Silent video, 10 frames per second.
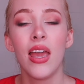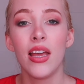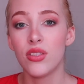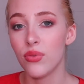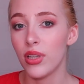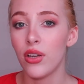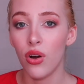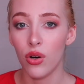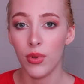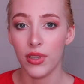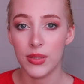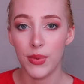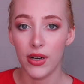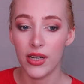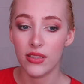It's a really horrible
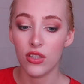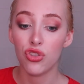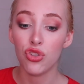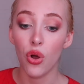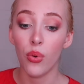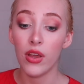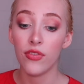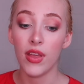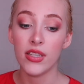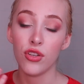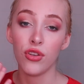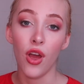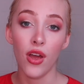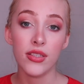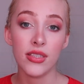experience. So if there's a
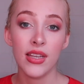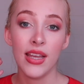nurse